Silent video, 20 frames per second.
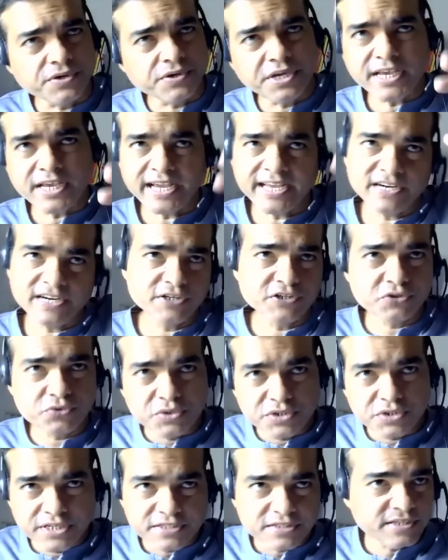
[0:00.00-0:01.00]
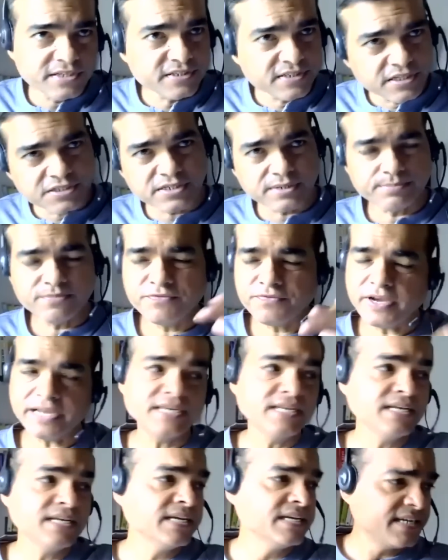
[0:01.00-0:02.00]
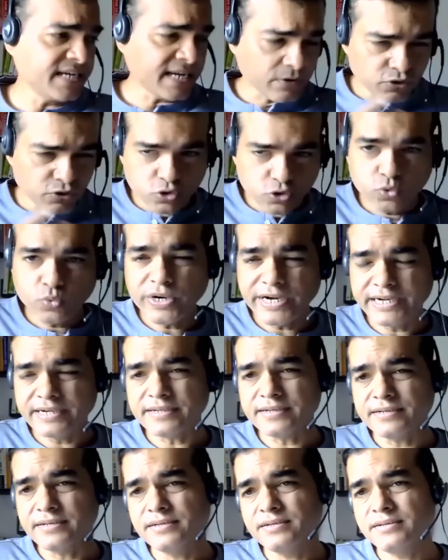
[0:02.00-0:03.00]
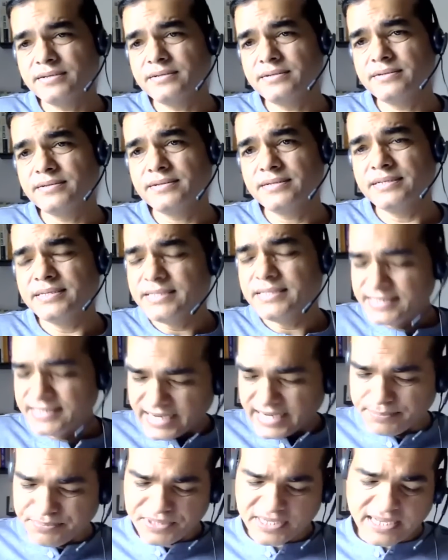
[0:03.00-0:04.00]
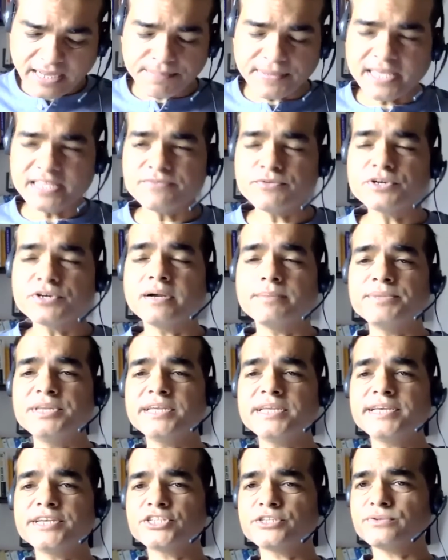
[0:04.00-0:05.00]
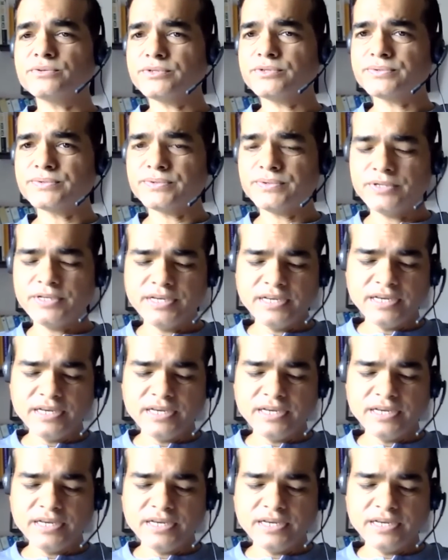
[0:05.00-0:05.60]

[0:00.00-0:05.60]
Okay, I understood this is the step. Fine. Now do it. Same thing applies for communication also.